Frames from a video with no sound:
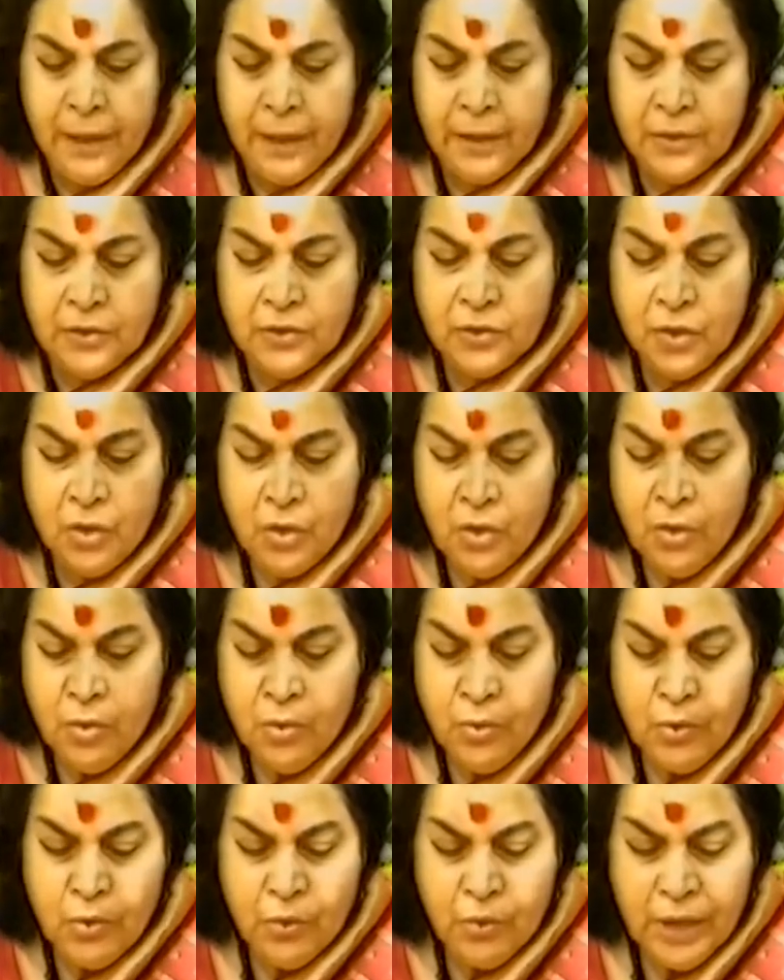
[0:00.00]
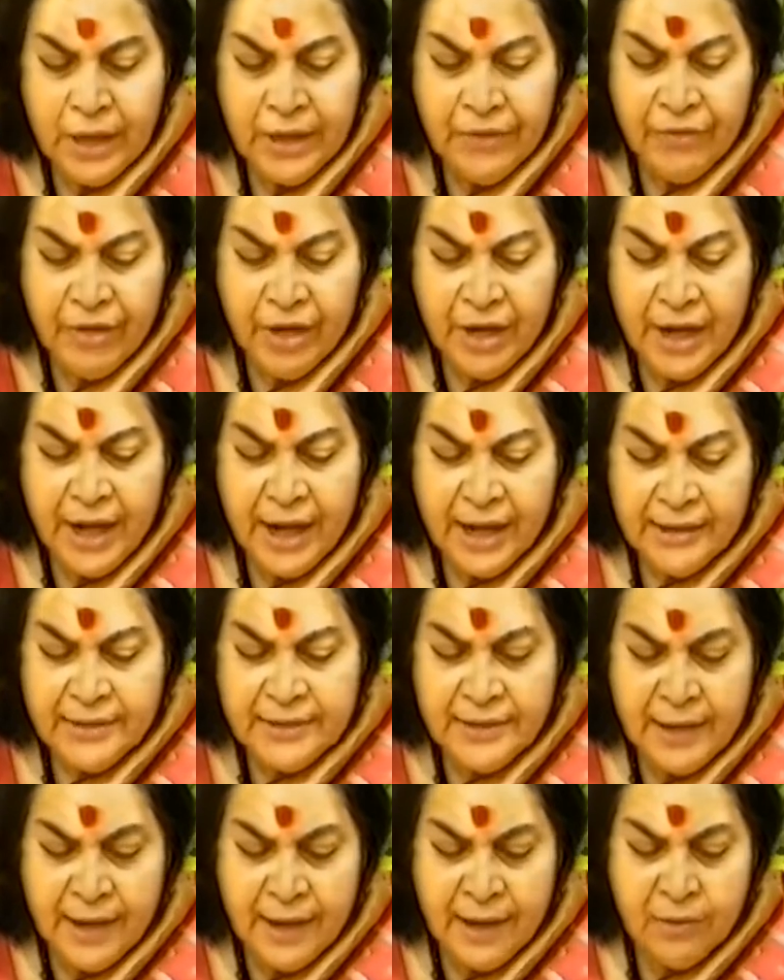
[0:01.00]
So you can
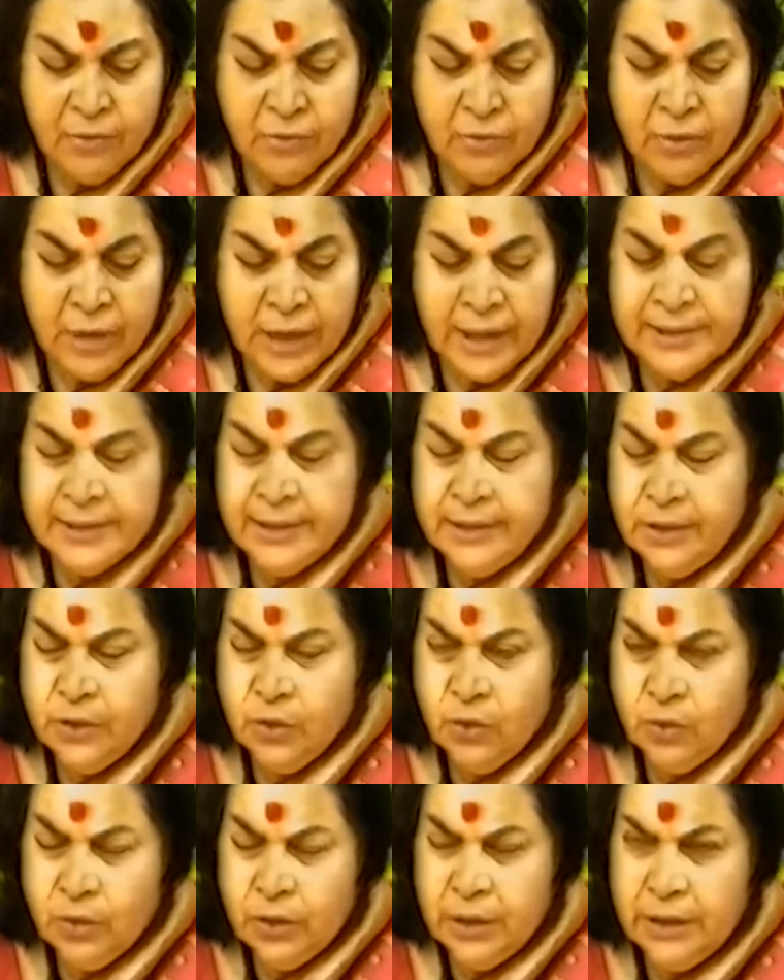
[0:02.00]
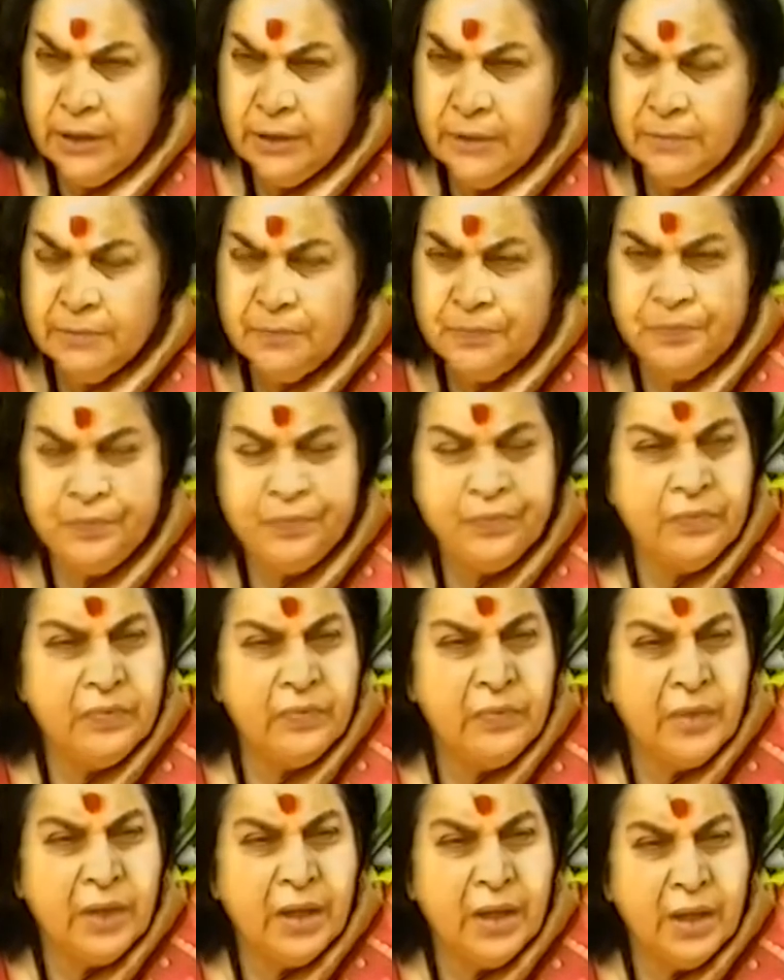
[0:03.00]
realize now, as a yogi,
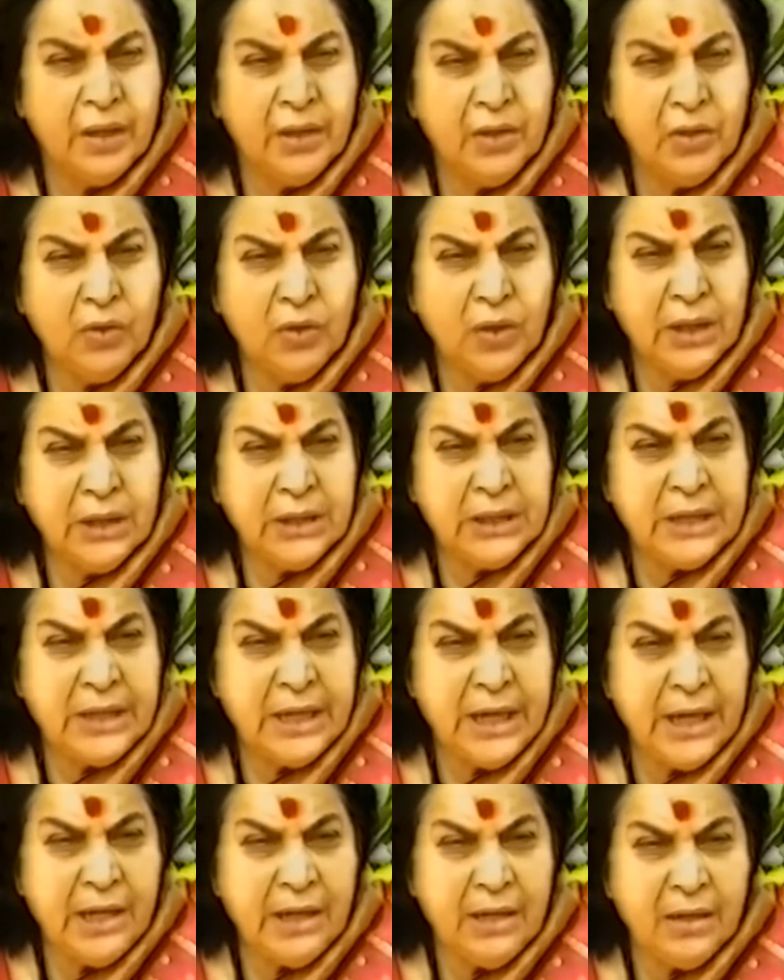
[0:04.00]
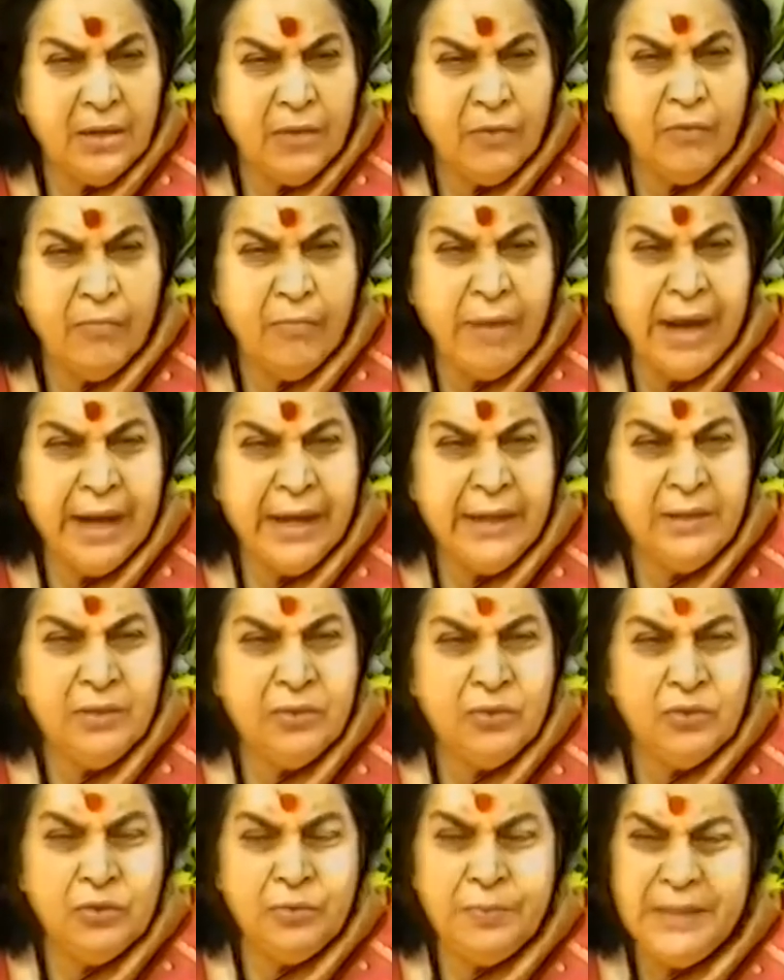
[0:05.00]
your state of mind
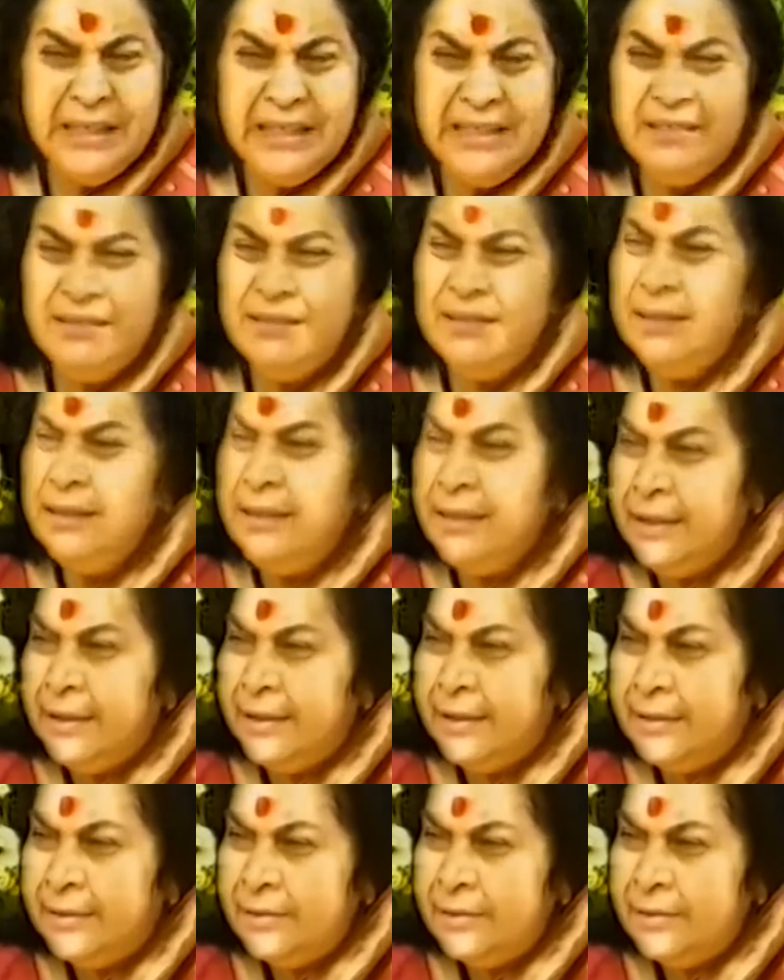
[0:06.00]
should be ethereal.